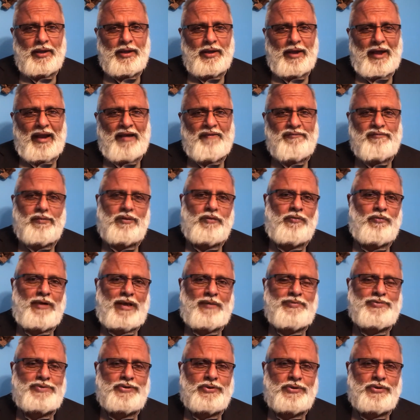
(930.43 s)
after the
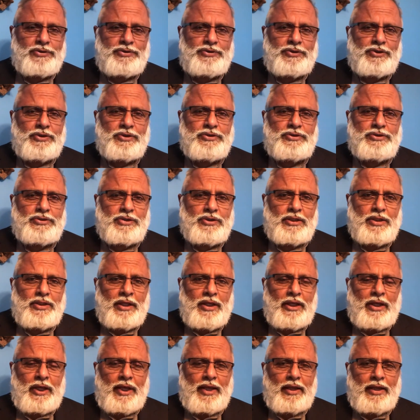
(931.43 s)
rapture of the church
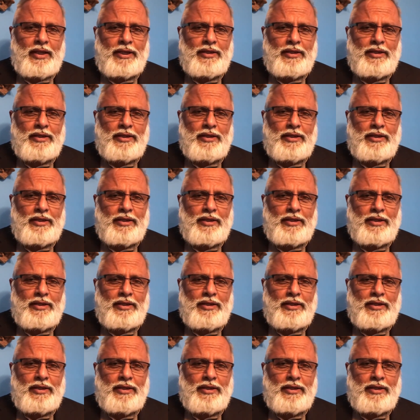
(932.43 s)
and,